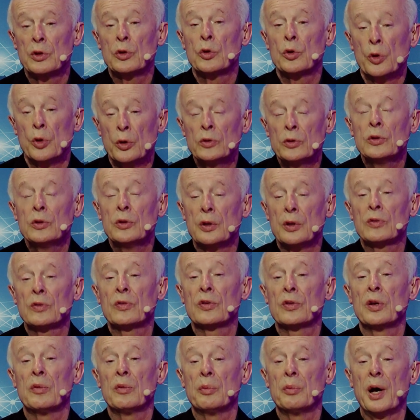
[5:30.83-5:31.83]
You could
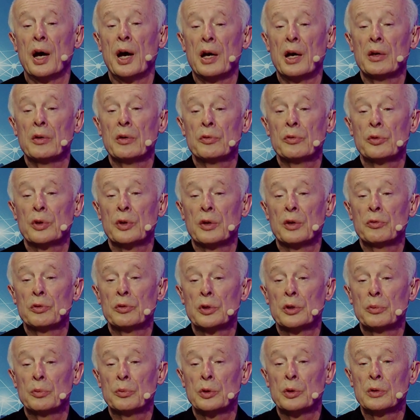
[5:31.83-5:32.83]
not survive
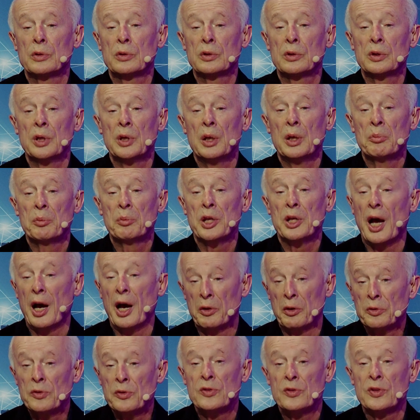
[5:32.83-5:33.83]
if you would be
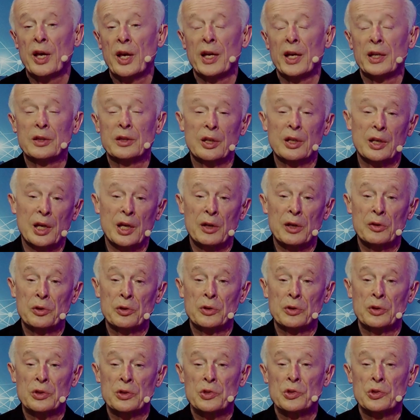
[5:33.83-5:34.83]
outside an
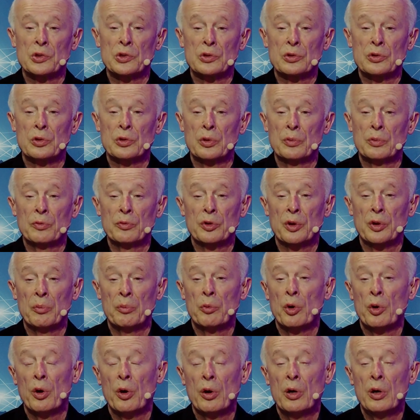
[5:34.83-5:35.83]
air-conditioned room
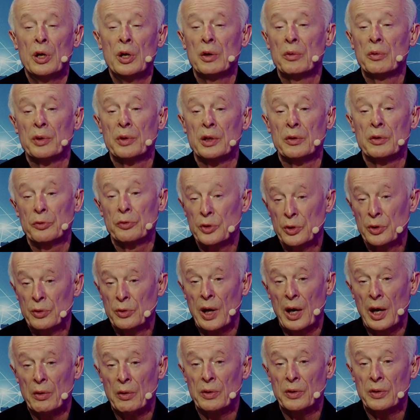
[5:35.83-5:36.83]
for more than a
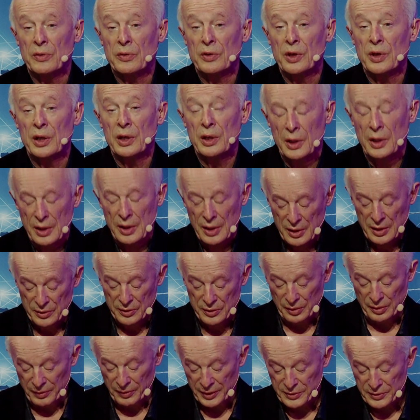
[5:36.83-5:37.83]
few hours. So
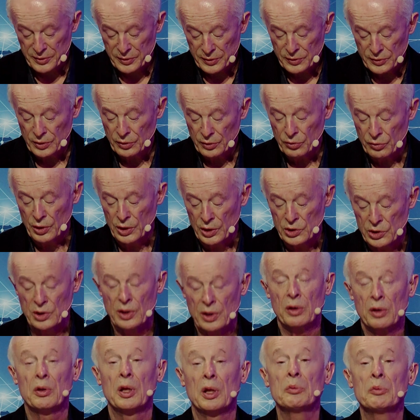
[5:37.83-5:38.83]
that's the
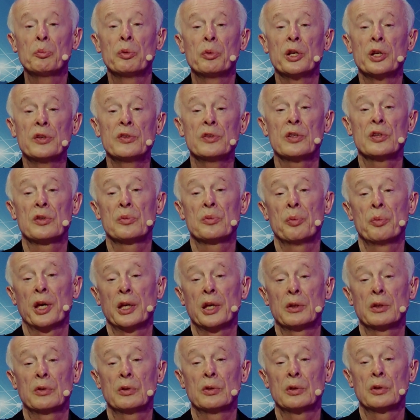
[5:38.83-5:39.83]
situation. And that brings us
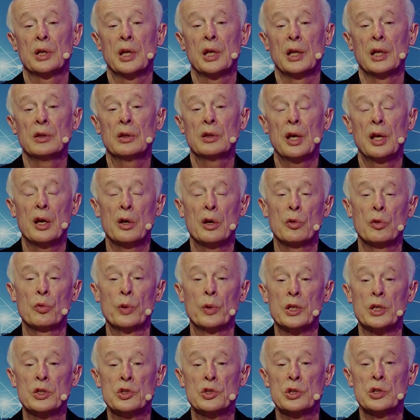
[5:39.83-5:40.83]
back to the entire
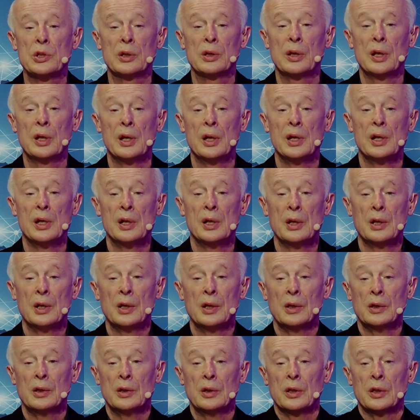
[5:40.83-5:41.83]
question.
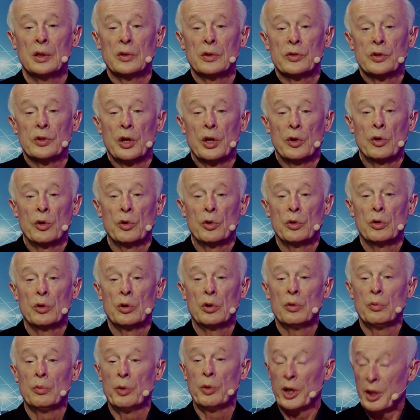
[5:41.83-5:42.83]
So
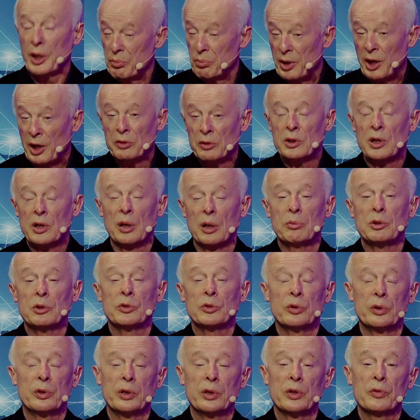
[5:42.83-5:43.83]
what about
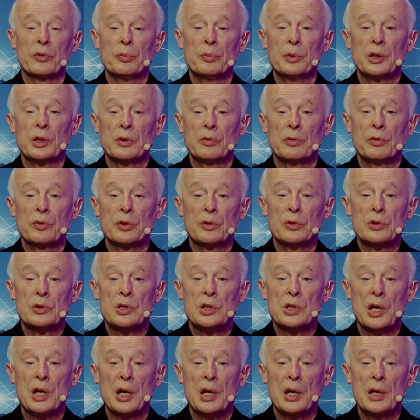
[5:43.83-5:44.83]
global tourism in the
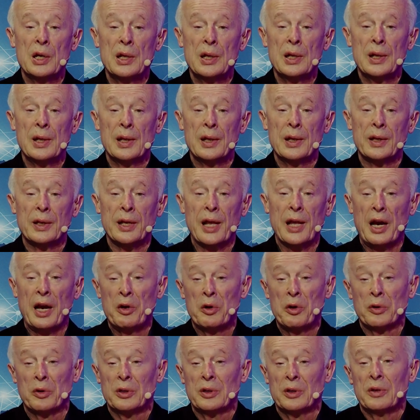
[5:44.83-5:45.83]
future?
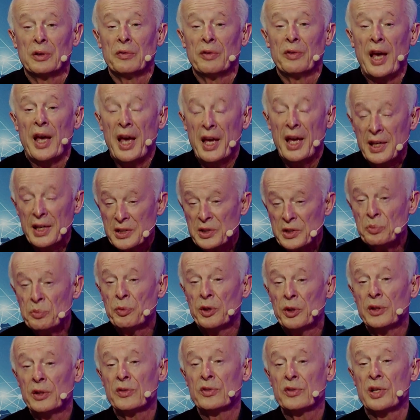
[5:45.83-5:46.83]
Now, there has
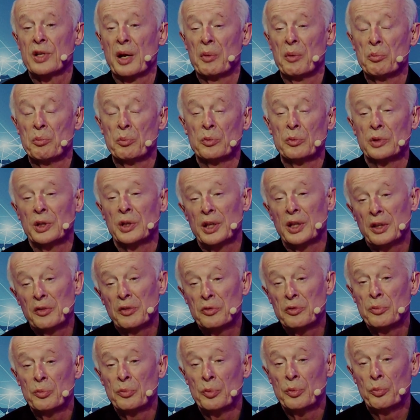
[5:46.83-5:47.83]
been some
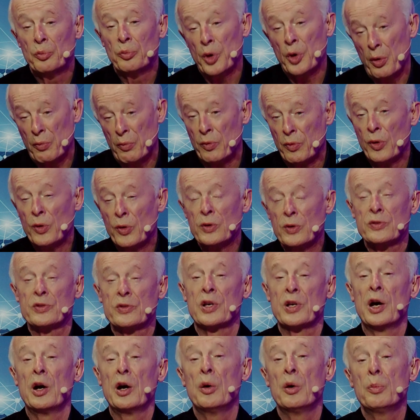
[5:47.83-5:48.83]
even
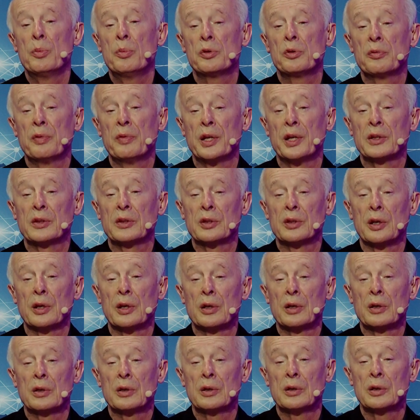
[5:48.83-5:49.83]
perverse hope that
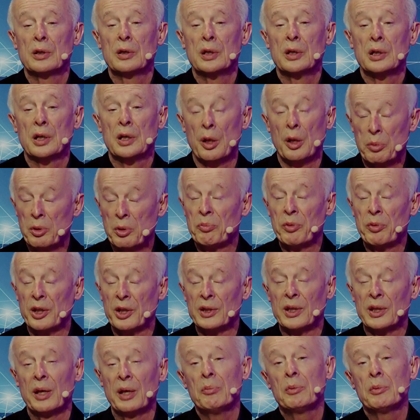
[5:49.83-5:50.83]
the global
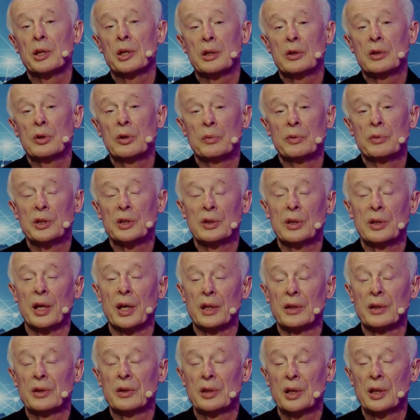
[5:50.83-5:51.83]
pandemic,
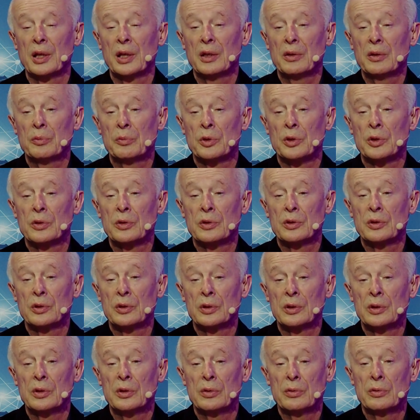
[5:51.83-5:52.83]
COVID-19,
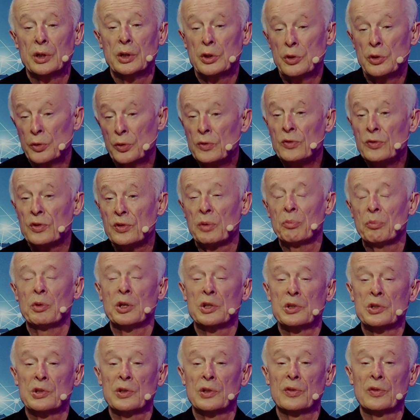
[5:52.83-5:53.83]
would reduce
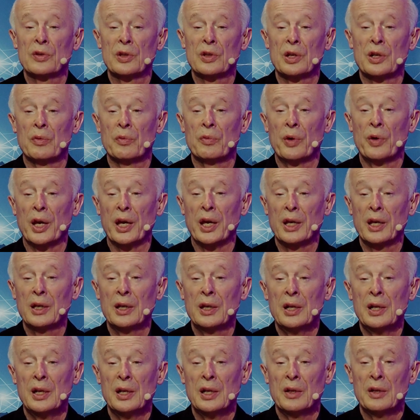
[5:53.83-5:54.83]
emissions in a
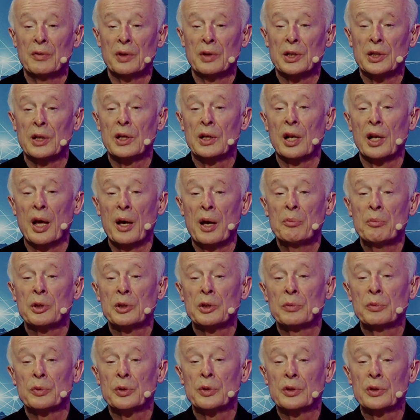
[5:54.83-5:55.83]
way that the
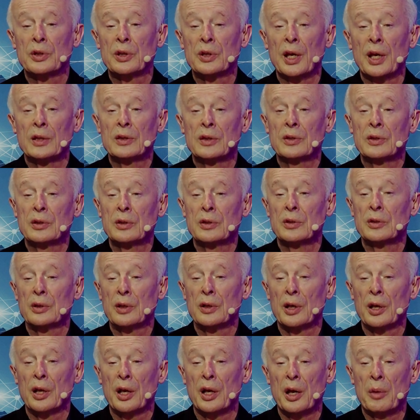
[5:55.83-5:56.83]
climate would get
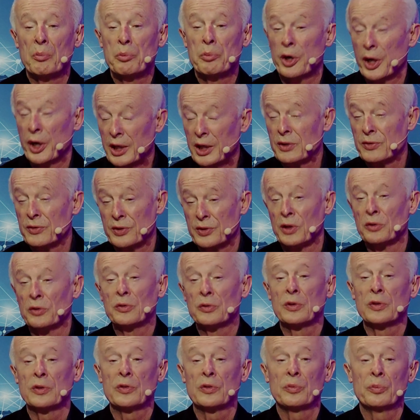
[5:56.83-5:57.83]
a break,
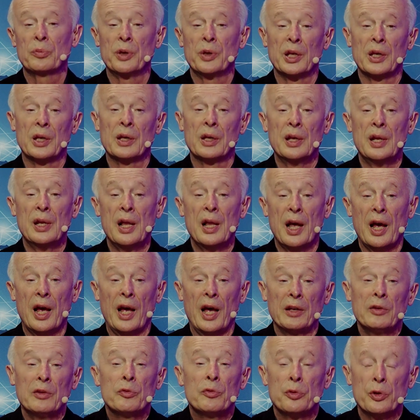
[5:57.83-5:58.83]
so to speak.
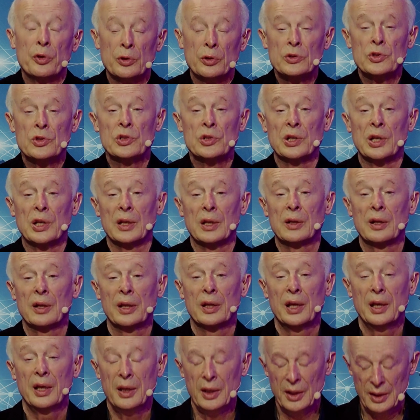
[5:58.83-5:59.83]

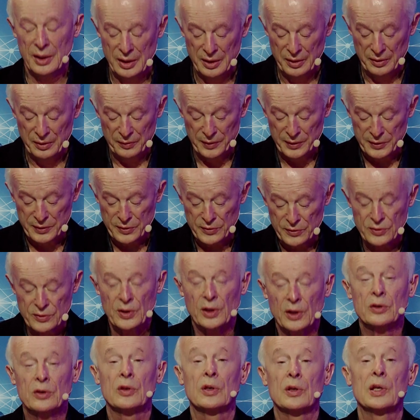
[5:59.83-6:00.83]
Unfortunately, this is
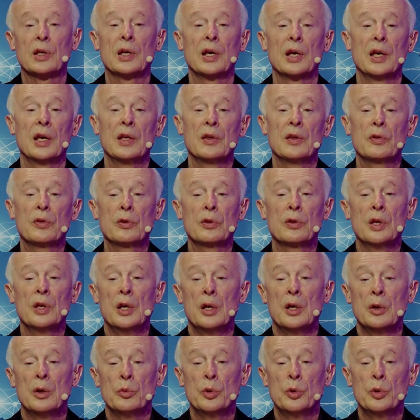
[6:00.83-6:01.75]
not the case.